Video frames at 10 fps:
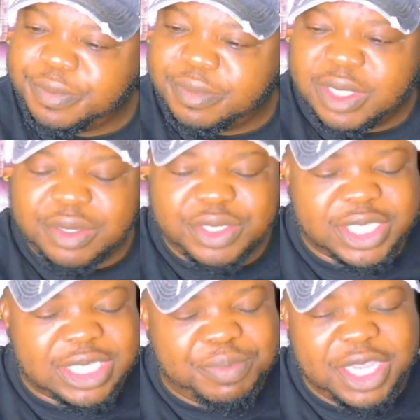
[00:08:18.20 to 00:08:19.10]
there's
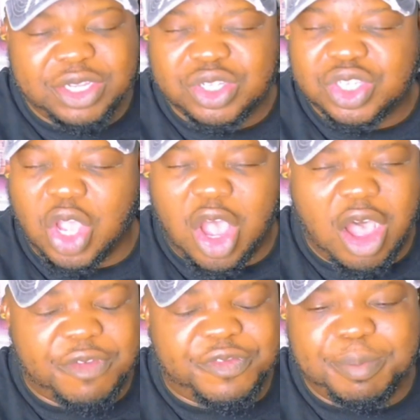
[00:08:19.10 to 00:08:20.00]
something just
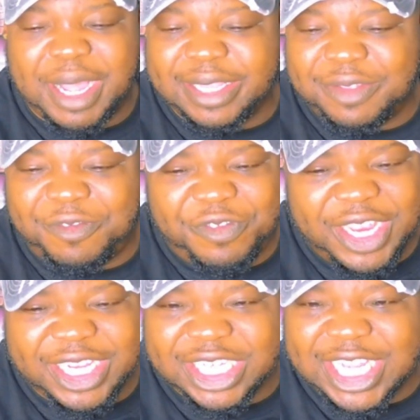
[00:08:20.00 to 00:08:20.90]
off about the
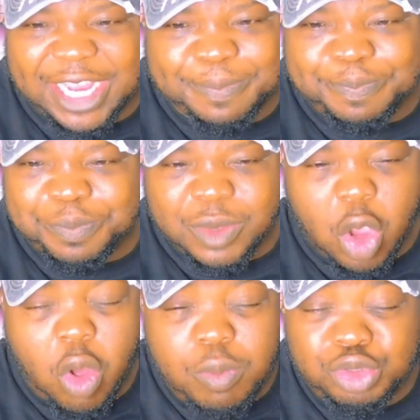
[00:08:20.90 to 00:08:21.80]
finish that
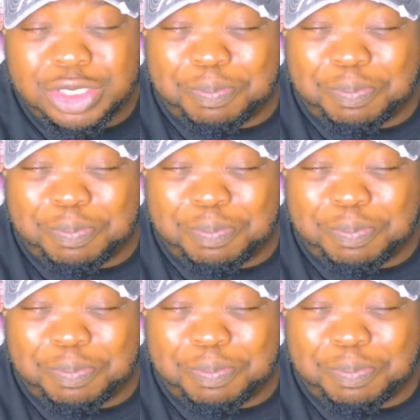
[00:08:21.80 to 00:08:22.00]
almost